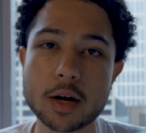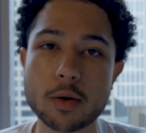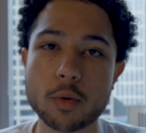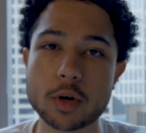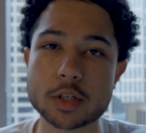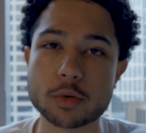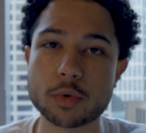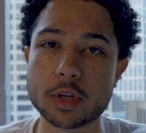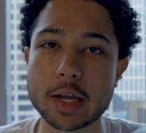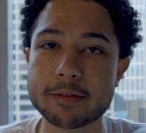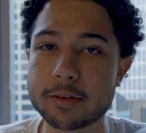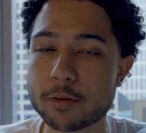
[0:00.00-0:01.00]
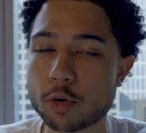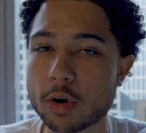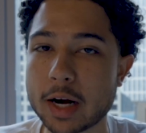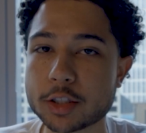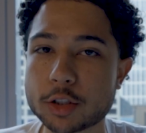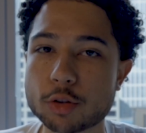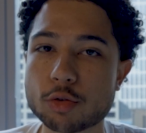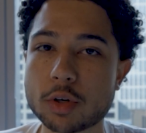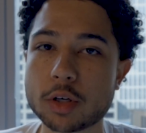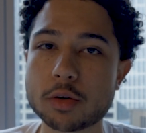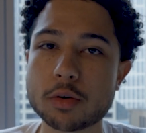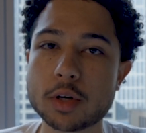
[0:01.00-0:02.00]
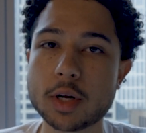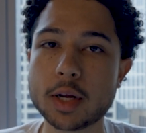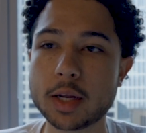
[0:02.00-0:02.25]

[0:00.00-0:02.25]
Whereas in real life, if you crash your drone,